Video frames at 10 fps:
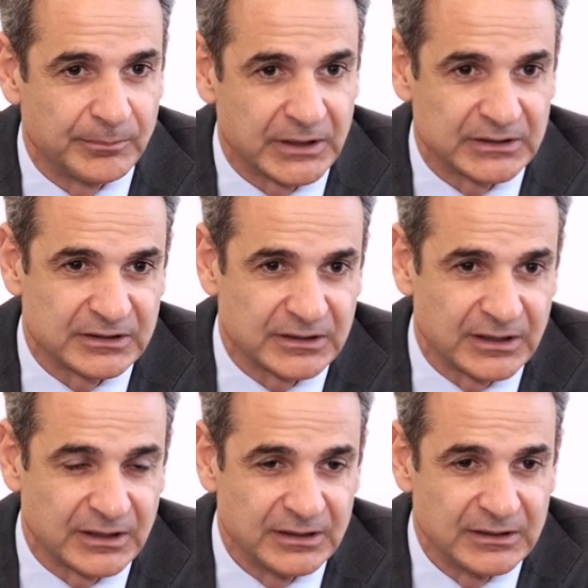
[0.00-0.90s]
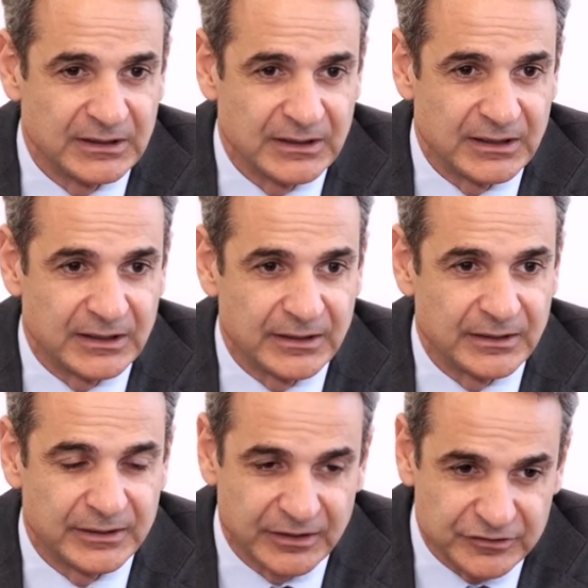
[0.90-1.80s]
but
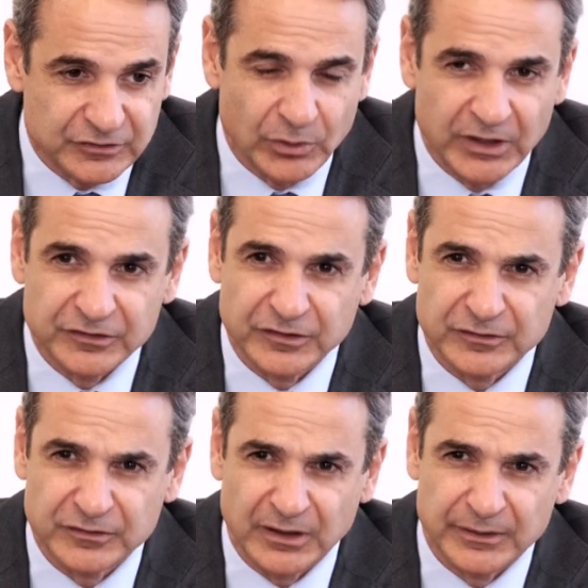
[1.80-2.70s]
this crisis, I